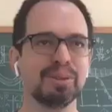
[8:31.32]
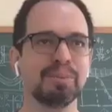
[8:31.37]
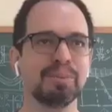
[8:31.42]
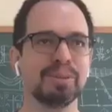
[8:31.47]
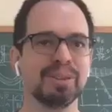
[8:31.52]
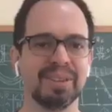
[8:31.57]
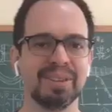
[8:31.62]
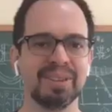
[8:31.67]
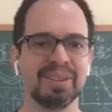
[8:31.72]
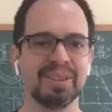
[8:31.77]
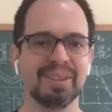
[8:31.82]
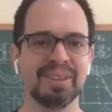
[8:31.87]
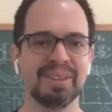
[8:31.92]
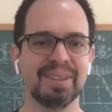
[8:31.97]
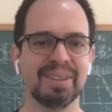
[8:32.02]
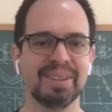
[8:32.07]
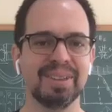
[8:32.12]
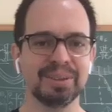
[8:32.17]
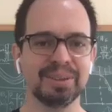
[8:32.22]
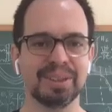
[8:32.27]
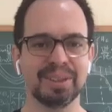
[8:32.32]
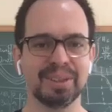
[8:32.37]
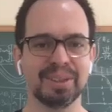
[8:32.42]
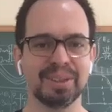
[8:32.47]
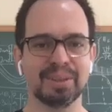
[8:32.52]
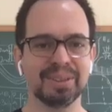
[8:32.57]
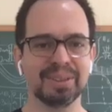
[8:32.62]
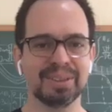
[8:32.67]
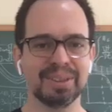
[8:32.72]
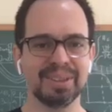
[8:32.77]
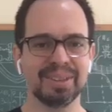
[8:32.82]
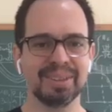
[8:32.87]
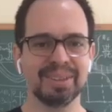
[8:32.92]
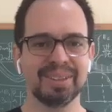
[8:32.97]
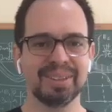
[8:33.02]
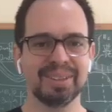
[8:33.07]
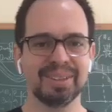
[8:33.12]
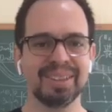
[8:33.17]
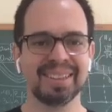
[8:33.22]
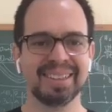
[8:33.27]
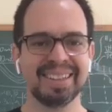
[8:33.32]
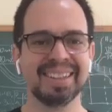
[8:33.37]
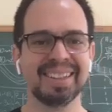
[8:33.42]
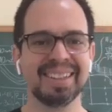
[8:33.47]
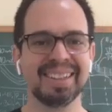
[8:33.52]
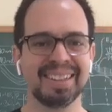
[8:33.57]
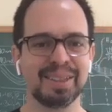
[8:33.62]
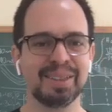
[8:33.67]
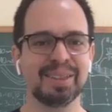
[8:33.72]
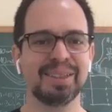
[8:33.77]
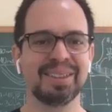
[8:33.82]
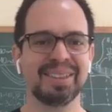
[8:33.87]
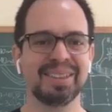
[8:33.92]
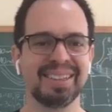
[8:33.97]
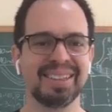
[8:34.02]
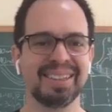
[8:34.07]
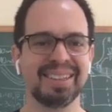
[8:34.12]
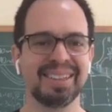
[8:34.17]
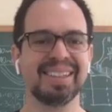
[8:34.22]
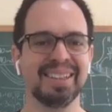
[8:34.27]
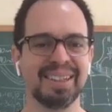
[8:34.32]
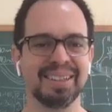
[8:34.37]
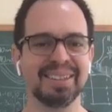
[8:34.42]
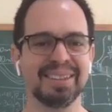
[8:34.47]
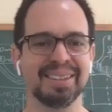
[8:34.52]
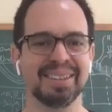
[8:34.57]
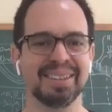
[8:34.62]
it was super interesting one time. Yeah.